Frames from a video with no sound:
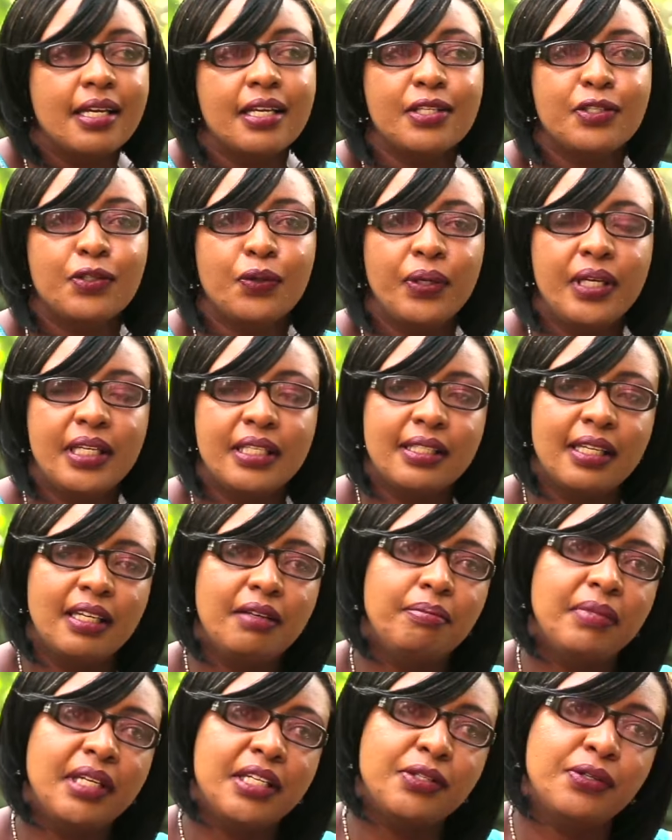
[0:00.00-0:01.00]
So he
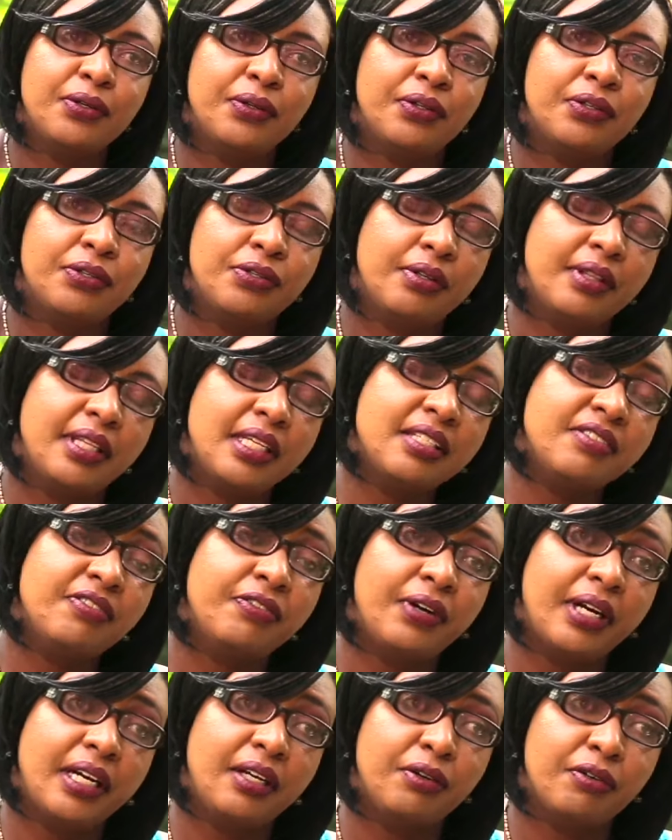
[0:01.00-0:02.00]
sent me to this
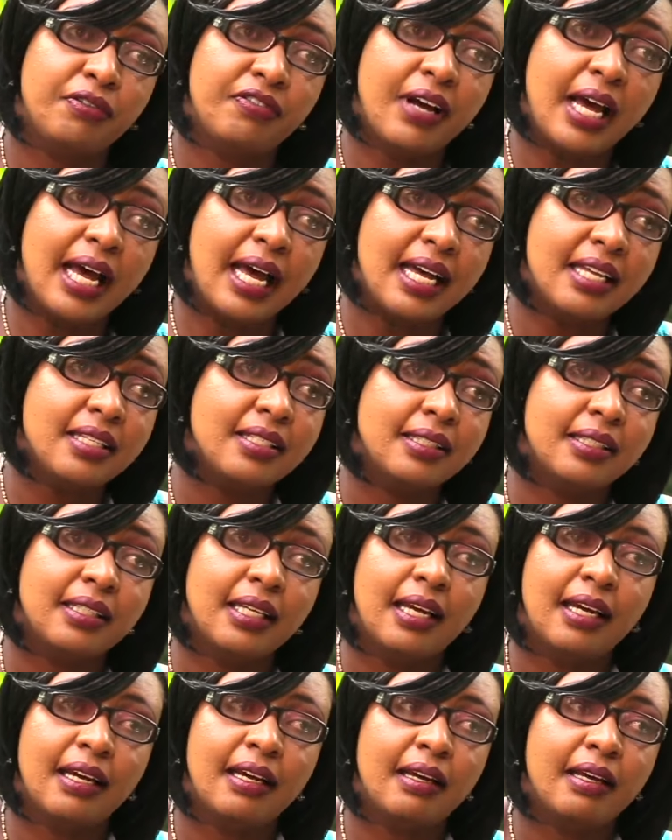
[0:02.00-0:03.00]
friend of hers.
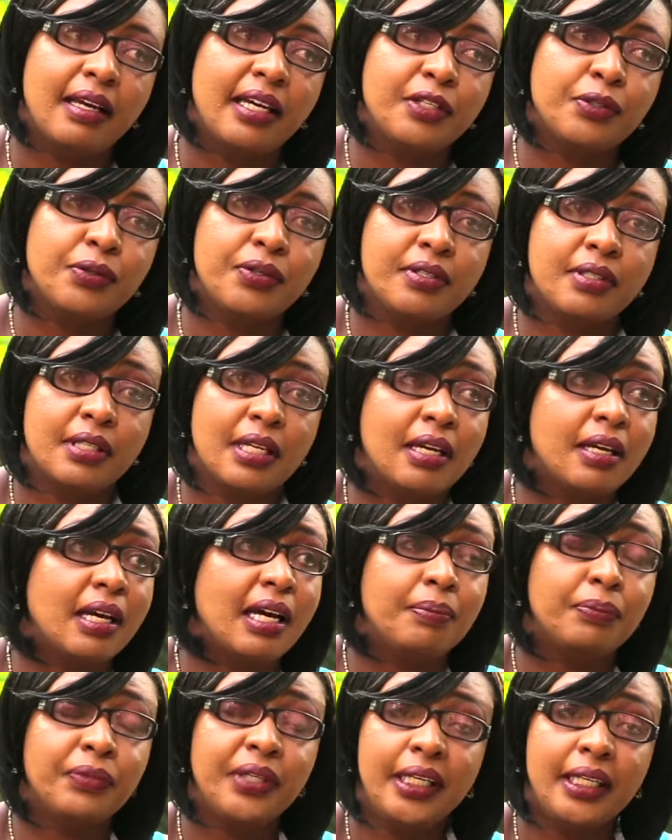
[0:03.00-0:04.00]
It was
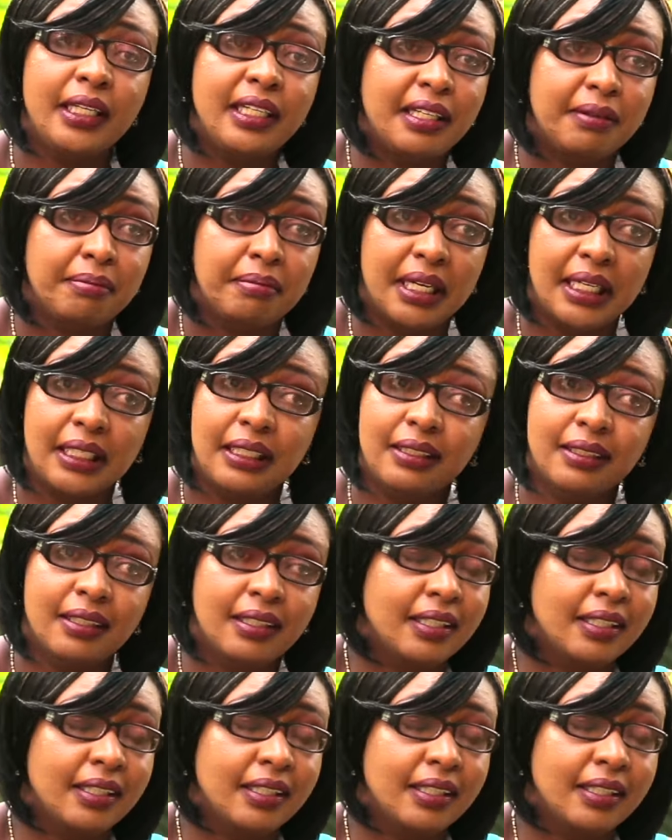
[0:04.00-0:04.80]
a Mhindi man.